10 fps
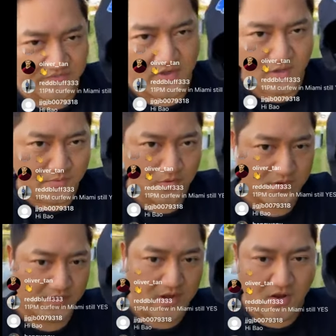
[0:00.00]
is
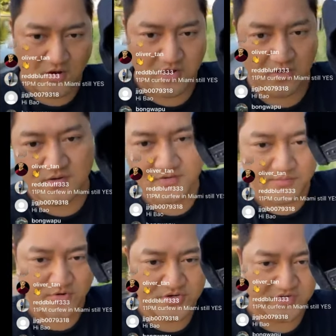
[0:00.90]
available in our
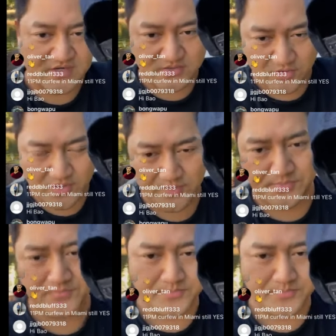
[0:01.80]
merchandise store.